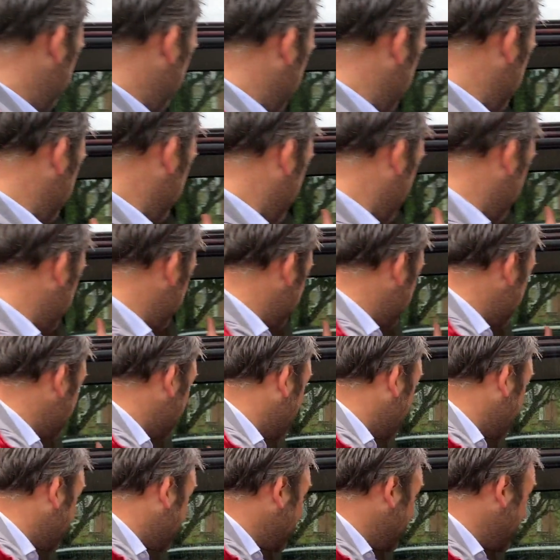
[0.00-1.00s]
it's nice and
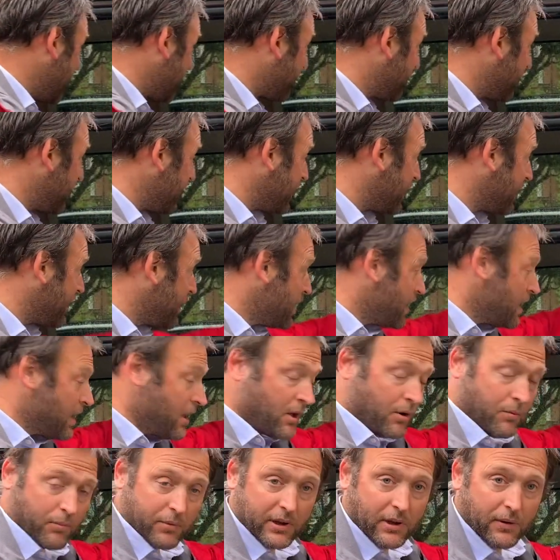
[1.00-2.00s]
light and airy.
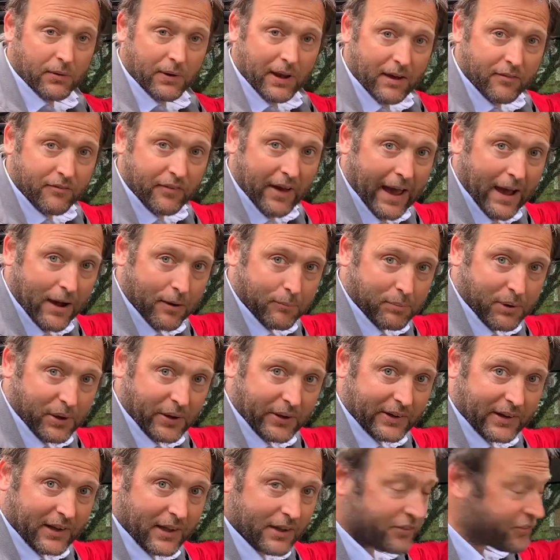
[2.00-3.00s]
We don't have
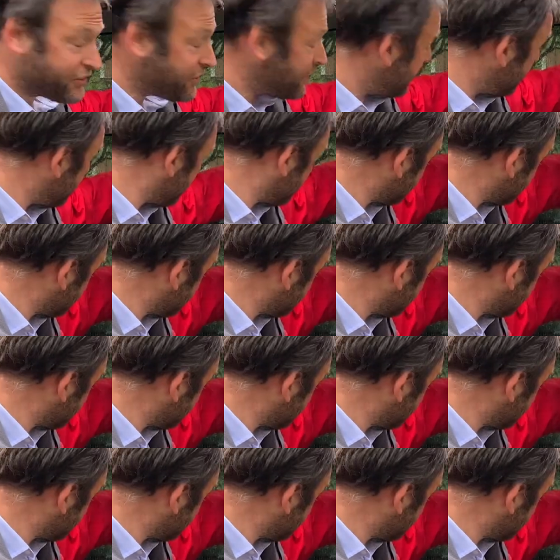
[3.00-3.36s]
Alpine lights in this,